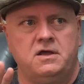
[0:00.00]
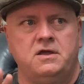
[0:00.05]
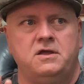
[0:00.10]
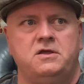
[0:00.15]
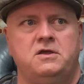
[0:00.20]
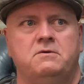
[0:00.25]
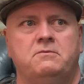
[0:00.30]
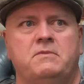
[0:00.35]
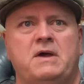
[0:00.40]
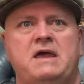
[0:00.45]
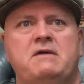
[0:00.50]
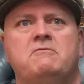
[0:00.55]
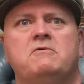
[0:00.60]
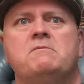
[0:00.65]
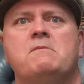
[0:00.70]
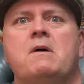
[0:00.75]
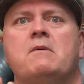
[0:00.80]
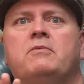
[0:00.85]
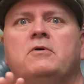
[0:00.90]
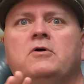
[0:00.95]
you may
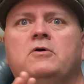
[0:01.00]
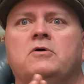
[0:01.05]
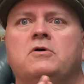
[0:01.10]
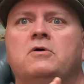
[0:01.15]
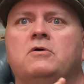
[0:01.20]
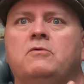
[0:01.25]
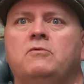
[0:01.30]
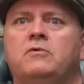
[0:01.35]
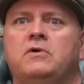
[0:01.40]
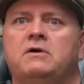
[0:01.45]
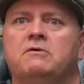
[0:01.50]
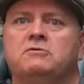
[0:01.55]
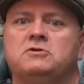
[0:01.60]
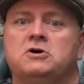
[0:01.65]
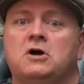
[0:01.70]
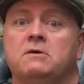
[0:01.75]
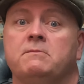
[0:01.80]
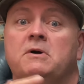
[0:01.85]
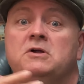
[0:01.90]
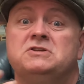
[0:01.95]
remember we were
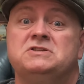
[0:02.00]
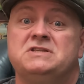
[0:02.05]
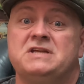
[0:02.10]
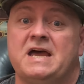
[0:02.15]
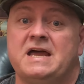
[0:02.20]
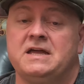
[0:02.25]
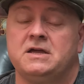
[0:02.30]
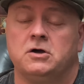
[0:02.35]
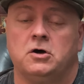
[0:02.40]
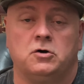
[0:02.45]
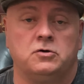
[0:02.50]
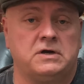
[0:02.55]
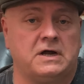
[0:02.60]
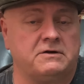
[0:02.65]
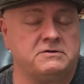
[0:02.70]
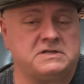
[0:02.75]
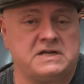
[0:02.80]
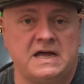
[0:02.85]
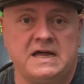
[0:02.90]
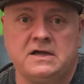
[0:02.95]
talking about Dango. Now,
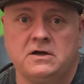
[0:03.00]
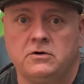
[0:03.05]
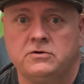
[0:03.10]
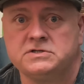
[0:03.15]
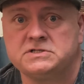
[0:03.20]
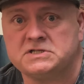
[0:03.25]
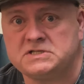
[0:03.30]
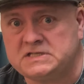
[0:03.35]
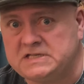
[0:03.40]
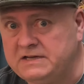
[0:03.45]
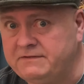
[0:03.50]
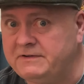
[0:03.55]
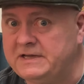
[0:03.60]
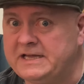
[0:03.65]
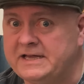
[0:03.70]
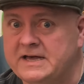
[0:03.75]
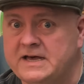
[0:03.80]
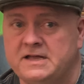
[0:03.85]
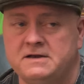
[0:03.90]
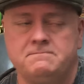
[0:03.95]
Dango is a
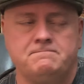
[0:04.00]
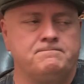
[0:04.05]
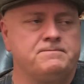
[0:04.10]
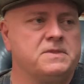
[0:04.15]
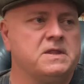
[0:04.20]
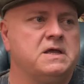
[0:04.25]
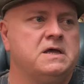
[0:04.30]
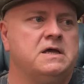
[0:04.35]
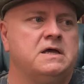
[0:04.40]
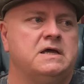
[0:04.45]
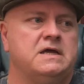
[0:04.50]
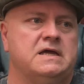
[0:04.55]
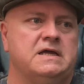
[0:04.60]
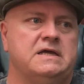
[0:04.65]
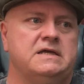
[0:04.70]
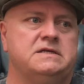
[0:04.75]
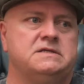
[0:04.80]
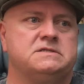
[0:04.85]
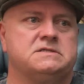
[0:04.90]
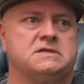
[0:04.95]
TV head.
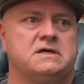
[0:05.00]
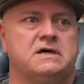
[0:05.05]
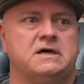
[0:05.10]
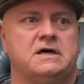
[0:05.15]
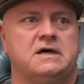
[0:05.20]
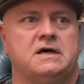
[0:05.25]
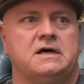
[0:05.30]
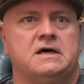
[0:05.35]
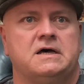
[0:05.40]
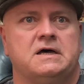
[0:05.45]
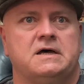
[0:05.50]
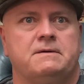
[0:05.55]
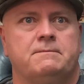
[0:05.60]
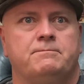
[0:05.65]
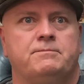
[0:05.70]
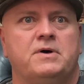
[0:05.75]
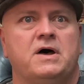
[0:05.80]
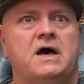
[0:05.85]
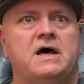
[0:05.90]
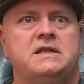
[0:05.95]
He's, uh,
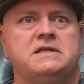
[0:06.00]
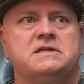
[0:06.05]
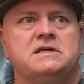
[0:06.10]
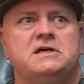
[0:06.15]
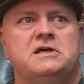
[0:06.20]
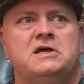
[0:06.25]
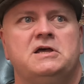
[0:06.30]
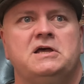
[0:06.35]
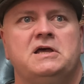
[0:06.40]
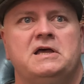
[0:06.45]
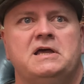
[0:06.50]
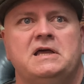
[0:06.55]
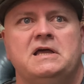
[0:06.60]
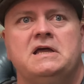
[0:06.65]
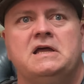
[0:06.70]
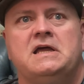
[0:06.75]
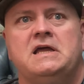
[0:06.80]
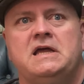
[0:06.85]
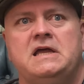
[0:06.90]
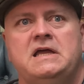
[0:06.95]
but
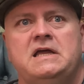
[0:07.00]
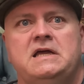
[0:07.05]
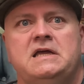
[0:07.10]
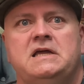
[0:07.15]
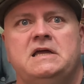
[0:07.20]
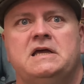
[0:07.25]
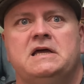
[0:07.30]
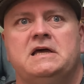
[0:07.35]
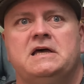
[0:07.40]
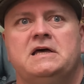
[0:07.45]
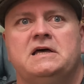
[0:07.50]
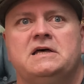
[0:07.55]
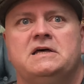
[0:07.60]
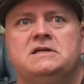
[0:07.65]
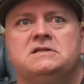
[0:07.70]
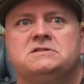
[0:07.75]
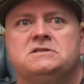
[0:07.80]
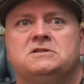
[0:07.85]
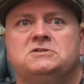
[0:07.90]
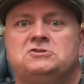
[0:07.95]
he
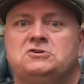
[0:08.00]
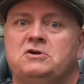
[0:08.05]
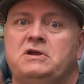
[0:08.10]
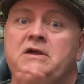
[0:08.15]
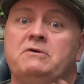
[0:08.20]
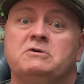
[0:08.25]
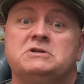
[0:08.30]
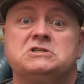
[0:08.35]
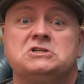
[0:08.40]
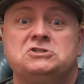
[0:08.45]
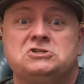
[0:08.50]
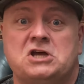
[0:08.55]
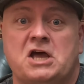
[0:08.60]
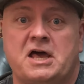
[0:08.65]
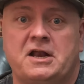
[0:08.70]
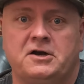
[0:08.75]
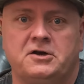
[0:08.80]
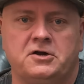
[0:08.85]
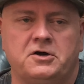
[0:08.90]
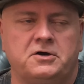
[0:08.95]
is, a, he was a
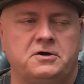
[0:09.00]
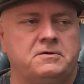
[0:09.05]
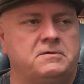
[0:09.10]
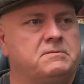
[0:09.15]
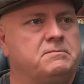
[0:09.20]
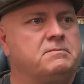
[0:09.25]
janitor.